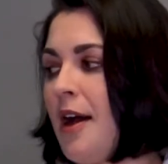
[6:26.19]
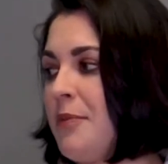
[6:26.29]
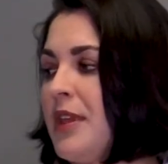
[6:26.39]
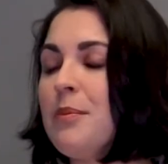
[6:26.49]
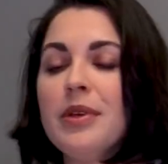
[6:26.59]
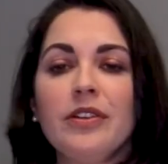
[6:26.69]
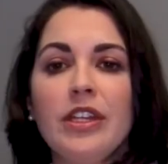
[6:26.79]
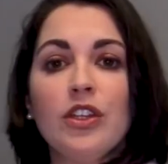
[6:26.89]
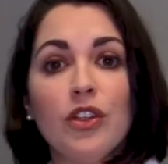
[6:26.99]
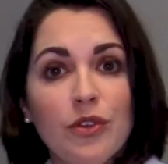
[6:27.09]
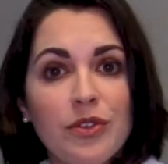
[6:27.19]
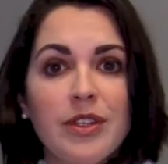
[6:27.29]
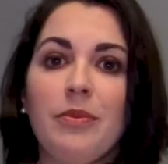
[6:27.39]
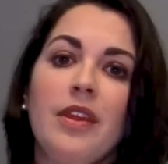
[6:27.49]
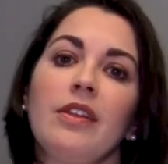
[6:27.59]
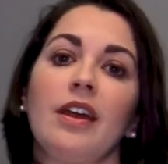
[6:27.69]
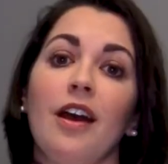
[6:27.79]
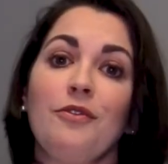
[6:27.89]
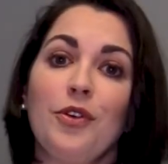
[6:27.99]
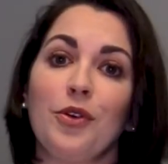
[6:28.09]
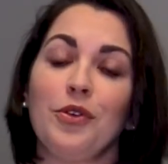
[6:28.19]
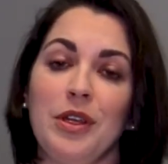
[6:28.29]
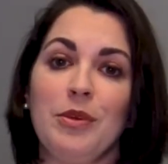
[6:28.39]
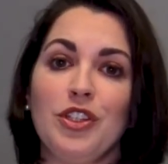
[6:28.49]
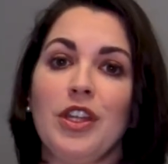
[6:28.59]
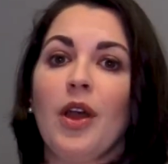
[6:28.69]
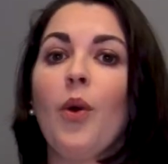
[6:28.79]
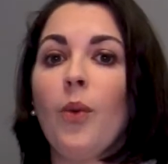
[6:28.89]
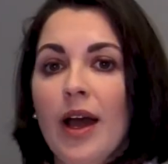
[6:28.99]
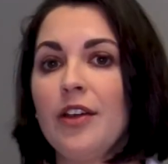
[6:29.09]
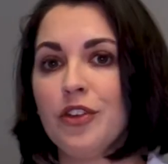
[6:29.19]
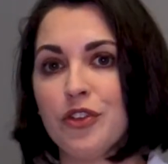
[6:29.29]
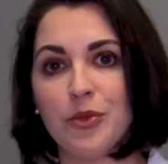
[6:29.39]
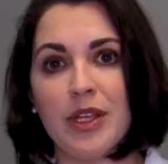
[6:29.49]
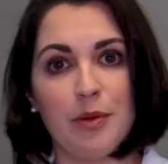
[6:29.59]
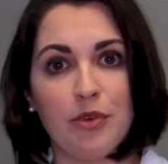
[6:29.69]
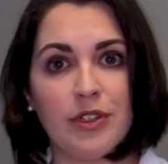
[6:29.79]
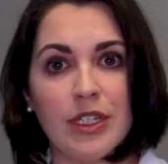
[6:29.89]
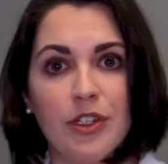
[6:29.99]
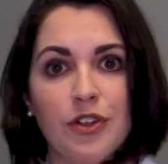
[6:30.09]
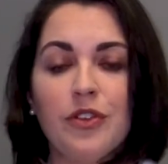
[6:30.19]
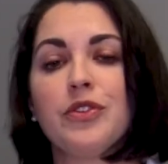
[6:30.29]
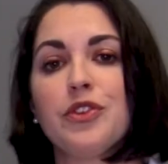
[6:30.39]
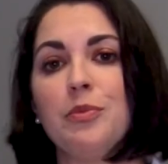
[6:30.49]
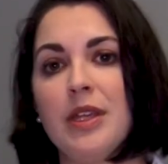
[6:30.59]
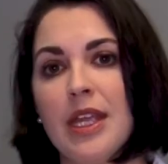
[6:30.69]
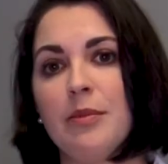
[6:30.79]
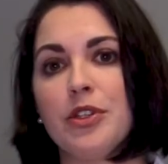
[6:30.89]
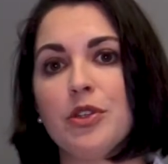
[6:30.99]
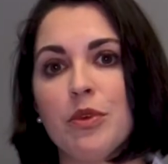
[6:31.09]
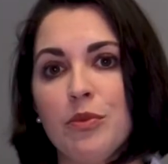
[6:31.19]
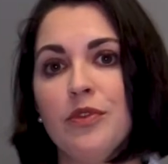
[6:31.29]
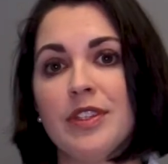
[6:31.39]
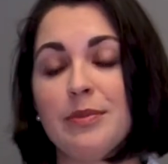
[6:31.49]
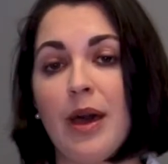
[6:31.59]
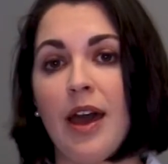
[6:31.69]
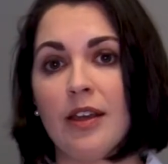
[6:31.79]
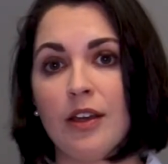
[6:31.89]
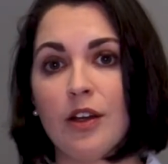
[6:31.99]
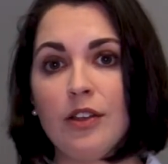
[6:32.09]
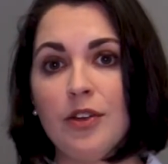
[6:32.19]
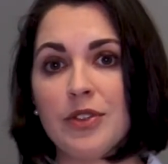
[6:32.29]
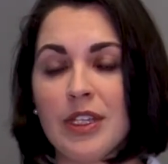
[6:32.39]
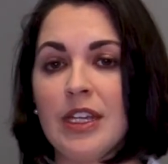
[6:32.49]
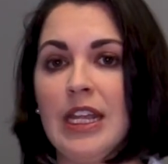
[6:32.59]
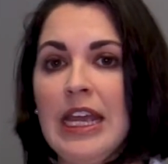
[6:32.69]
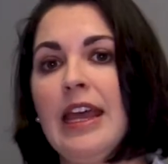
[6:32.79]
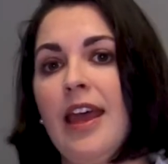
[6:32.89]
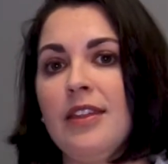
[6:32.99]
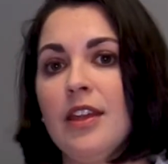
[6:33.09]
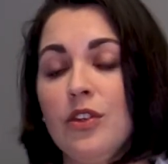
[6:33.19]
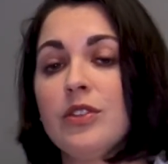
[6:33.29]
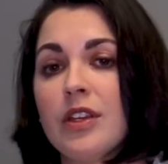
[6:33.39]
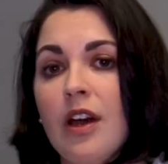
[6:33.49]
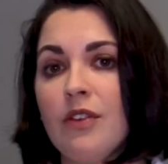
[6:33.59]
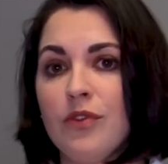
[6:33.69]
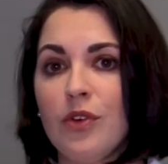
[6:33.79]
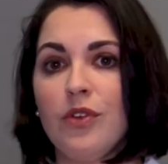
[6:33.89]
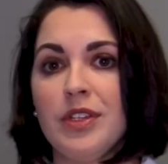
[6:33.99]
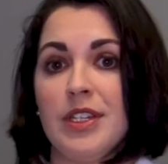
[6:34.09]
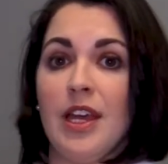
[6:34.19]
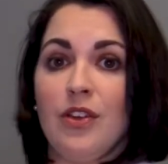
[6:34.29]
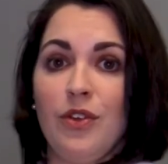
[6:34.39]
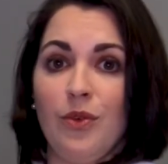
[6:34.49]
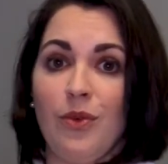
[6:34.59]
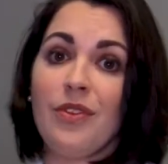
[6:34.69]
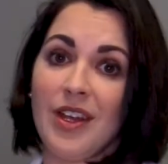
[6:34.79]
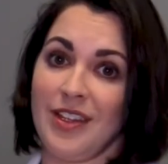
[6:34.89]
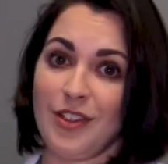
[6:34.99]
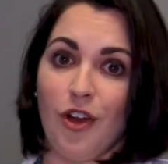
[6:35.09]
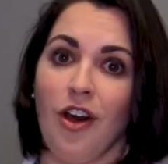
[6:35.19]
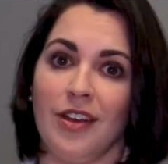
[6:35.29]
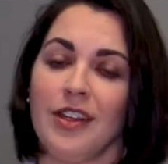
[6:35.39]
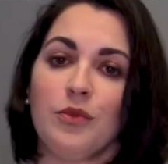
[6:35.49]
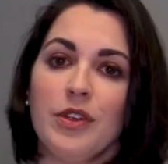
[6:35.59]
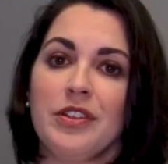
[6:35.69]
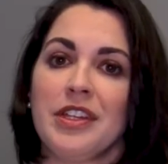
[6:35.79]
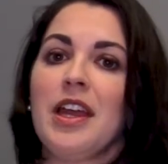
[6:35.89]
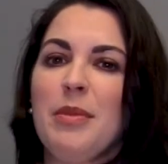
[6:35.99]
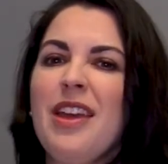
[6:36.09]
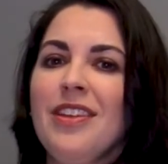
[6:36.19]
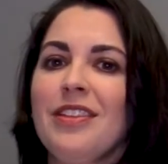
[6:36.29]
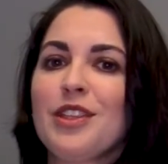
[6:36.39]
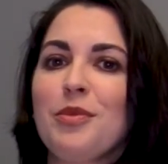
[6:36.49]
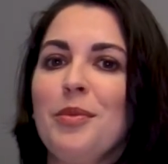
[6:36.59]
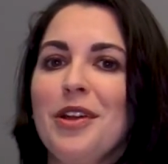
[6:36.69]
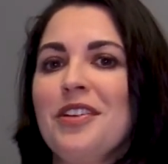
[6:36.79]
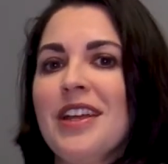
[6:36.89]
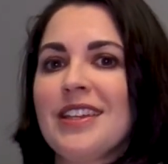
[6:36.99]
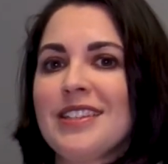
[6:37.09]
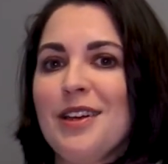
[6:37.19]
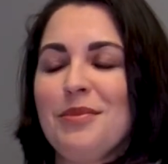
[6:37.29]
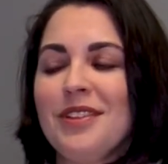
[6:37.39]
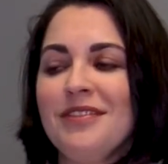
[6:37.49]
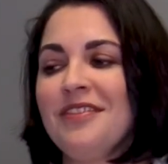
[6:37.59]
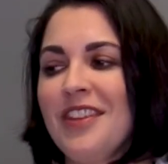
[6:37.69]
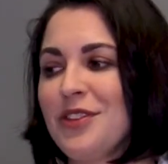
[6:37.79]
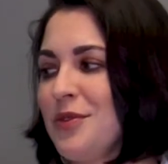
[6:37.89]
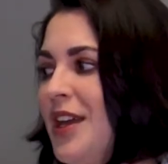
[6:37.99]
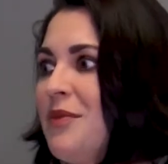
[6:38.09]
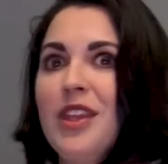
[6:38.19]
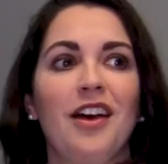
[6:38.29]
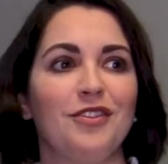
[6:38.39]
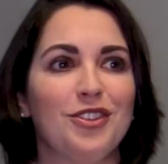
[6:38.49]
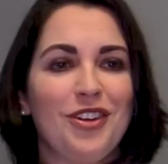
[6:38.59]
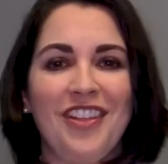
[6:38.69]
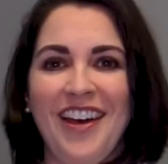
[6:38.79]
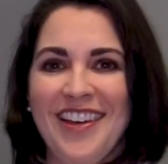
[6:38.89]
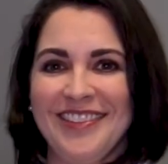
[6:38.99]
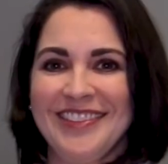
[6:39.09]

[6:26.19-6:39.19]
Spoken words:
the ability to use something like confocal imaging while you're doing a procedure. So being able to remove a spot, close it, and then use the confocal to tell you that it's gone in real time. I think that's probably our next step, and I'd love to try that.